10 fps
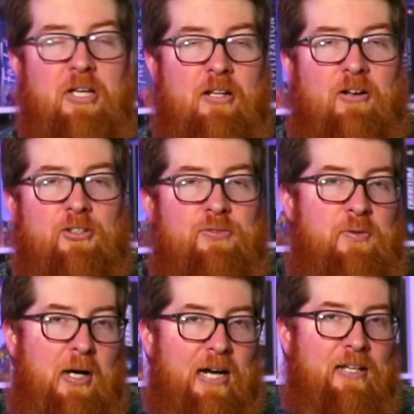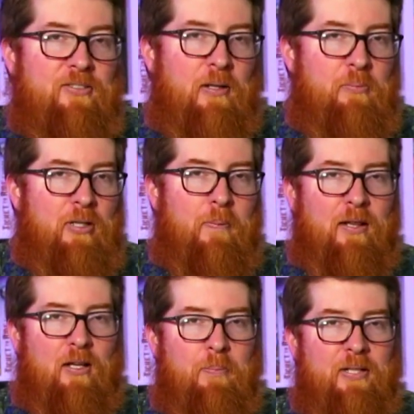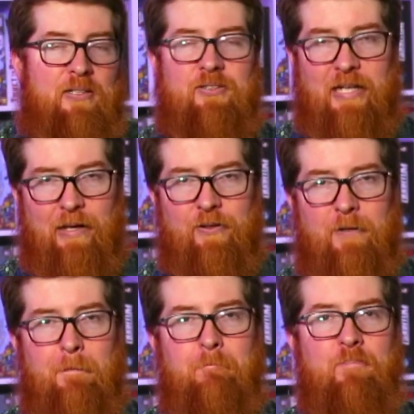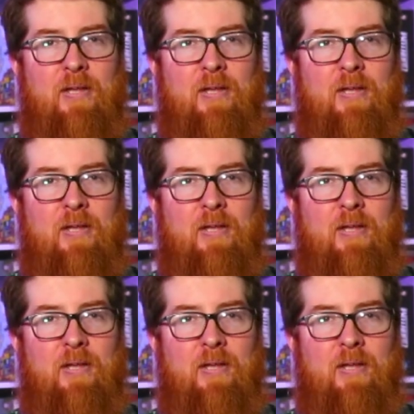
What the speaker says: In all its varieties, I would probably lump it in together.